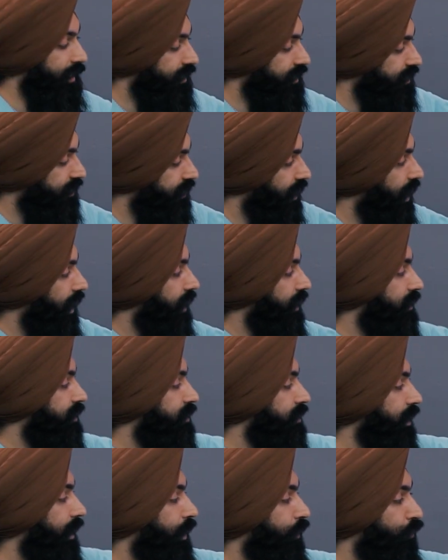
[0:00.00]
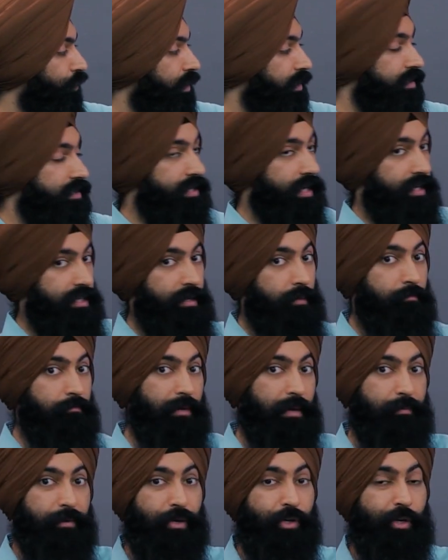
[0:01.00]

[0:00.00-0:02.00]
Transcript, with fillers: like stocks and real estate maybe